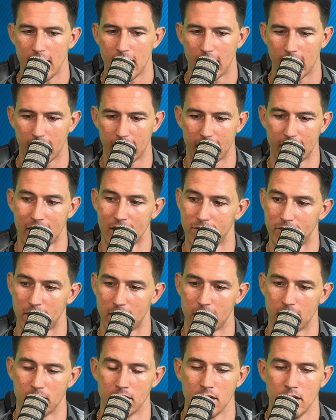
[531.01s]
And
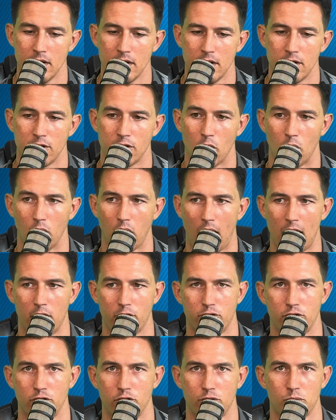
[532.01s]
even Noah
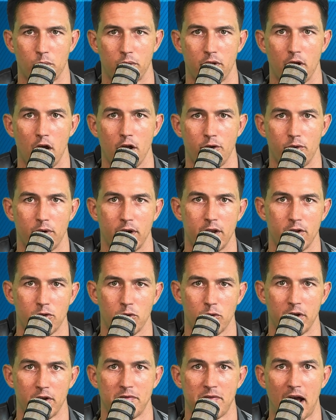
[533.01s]
Lyles, who just won the 100, is
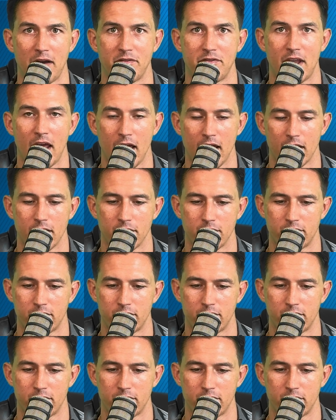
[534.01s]
only 5'10".